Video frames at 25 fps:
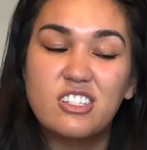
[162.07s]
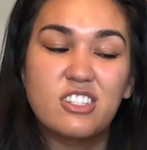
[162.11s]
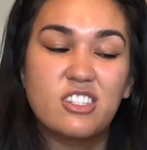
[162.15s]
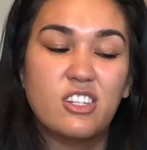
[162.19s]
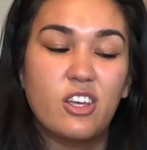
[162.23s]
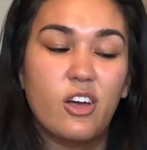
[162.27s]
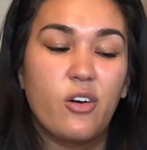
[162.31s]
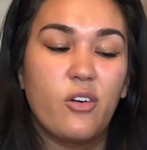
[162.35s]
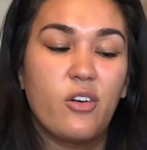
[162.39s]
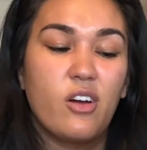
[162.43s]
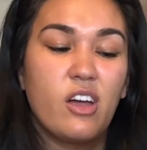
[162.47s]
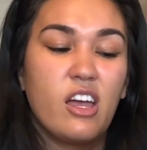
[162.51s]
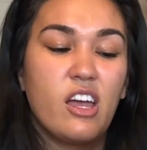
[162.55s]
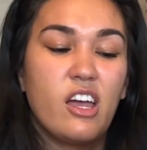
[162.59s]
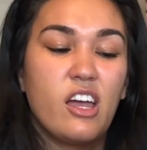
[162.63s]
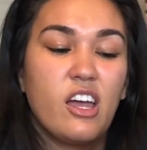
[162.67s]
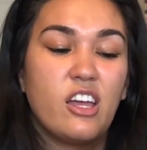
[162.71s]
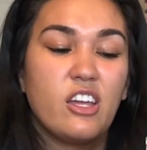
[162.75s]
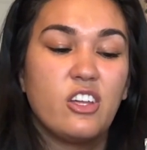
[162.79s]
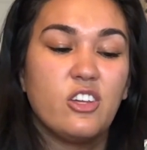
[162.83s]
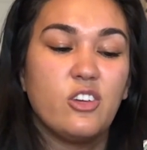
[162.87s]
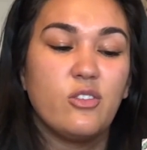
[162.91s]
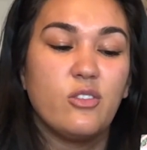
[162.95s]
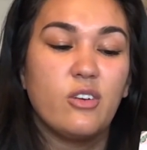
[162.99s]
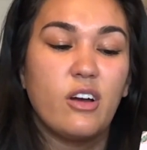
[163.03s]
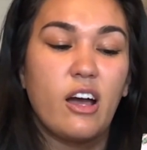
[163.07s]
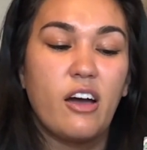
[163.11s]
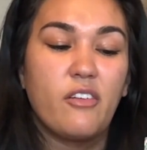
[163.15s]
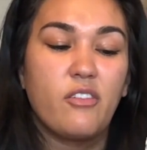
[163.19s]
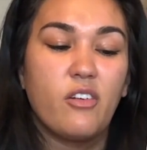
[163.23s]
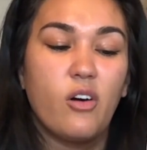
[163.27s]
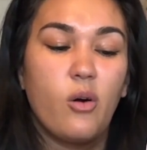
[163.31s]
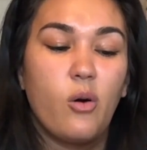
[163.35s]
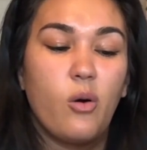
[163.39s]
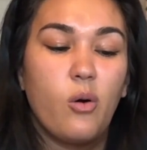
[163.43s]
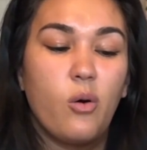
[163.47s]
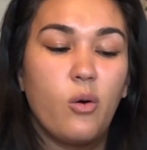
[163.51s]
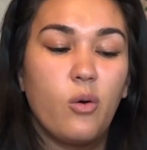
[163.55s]
So you have
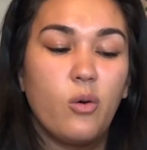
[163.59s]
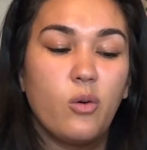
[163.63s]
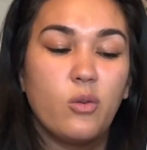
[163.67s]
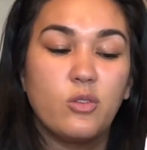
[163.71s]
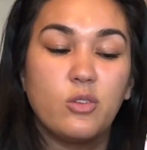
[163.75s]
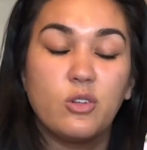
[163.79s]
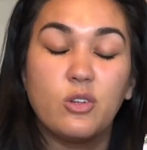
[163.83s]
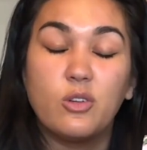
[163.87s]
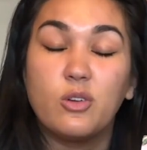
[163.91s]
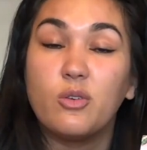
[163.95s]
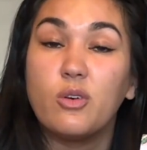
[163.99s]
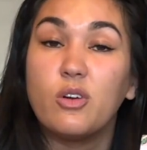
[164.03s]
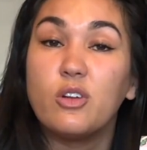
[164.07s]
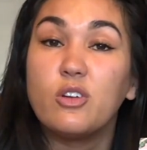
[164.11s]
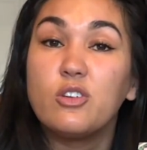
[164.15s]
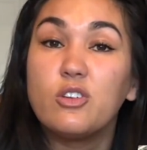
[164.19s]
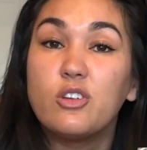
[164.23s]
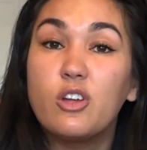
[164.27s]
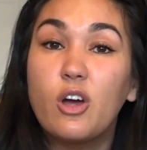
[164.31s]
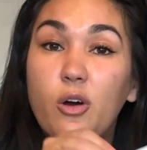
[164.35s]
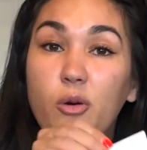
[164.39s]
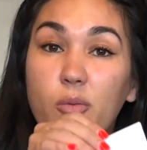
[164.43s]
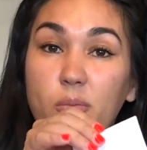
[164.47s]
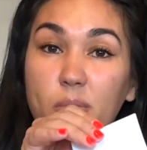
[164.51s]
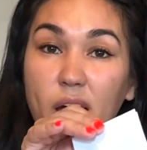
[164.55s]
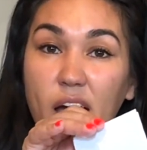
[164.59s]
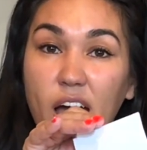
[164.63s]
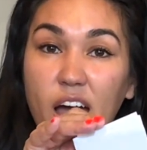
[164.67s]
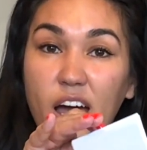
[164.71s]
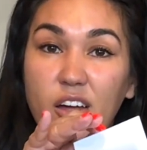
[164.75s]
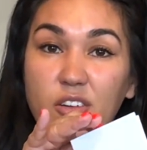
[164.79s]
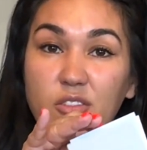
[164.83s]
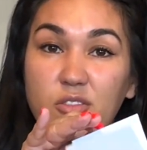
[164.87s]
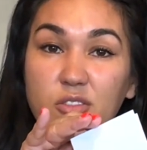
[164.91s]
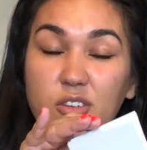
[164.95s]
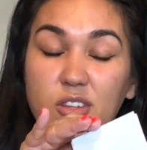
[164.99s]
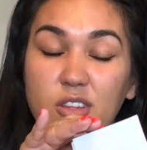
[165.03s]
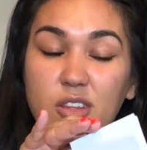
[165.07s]
a whole new
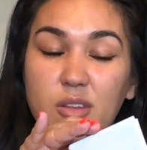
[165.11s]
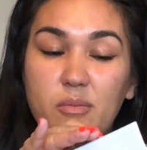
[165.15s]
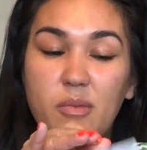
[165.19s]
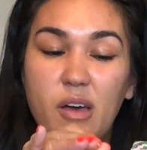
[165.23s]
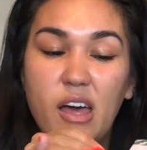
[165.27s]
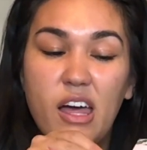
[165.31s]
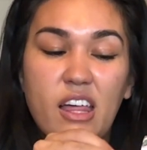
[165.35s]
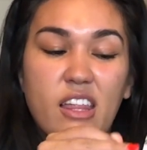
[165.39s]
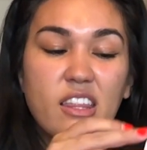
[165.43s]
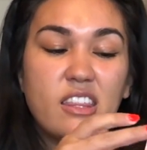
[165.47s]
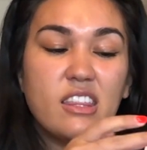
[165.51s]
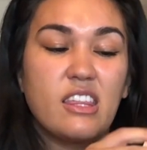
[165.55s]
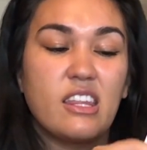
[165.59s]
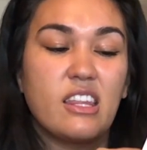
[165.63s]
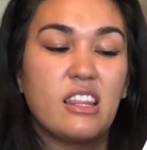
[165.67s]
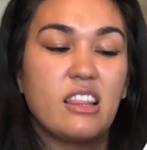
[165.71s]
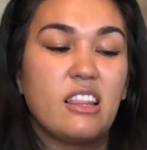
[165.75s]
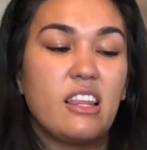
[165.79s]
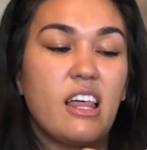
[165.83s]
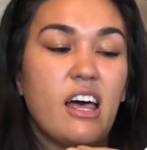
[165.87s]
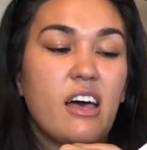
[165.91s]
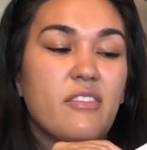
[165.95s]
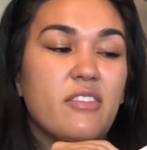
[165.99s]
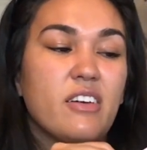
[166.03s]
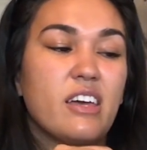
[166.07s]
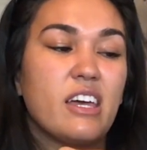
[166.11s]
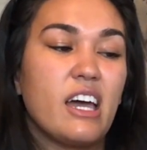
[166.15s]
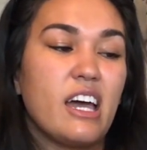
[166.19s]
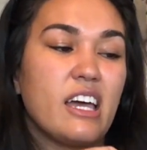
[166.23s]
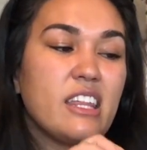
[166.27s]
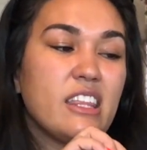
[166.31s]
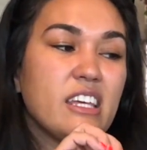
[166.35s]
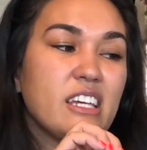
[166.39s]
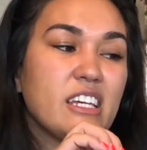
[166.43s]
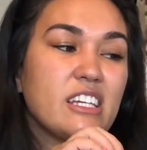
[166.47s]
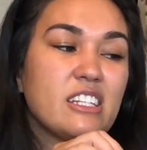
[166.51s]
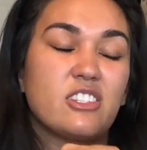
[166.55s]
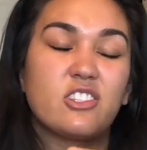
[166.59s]
notepad for the month. Love it. I
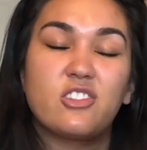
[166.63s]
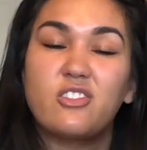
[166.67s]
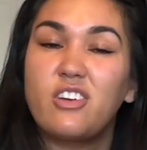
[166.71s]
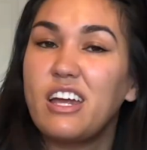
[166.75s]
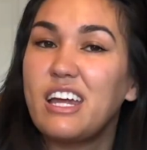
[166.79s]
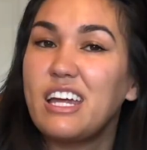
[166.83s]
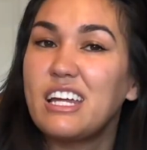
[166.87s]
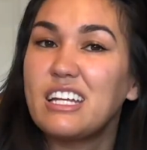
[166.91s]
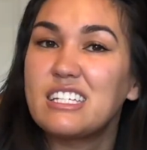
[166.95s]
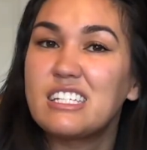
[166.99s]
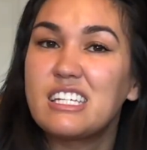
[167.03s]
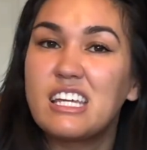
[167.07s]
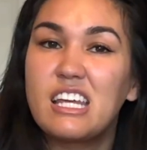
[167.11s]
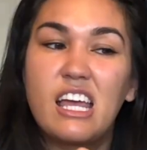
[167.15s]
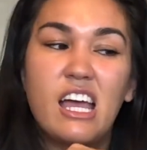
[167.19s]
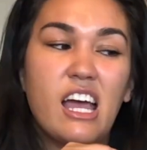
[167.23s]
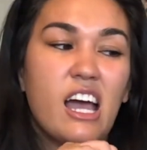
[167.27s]
think it's great.